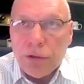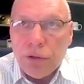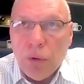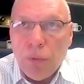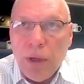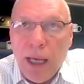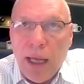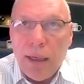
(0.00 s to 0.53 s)
So
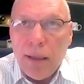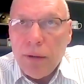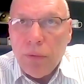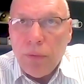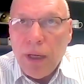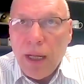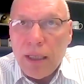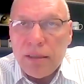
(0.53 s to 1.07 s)
we
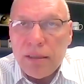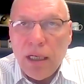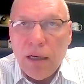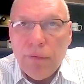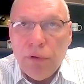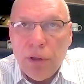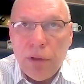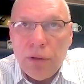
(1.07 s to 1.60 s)
had
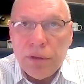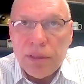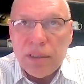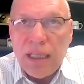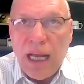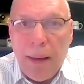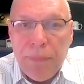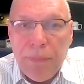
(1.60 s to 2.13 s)
several
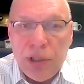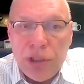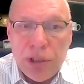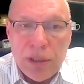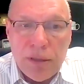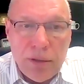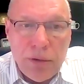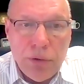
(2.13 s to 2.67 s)

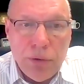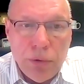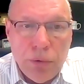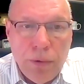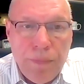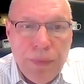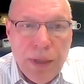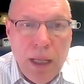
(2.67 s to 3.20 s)
stoppages
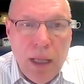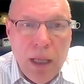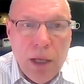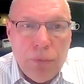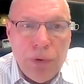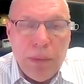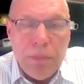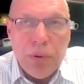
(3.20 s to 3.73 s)
to
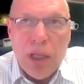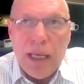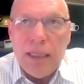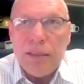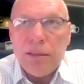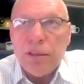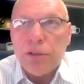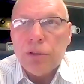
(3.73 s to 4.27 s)

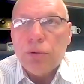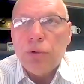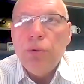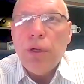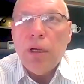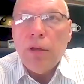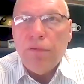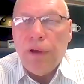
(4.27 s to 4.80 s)
replace the
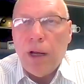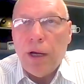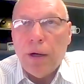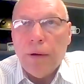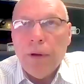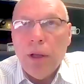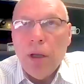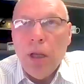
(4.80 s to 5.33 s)
screw conveyor,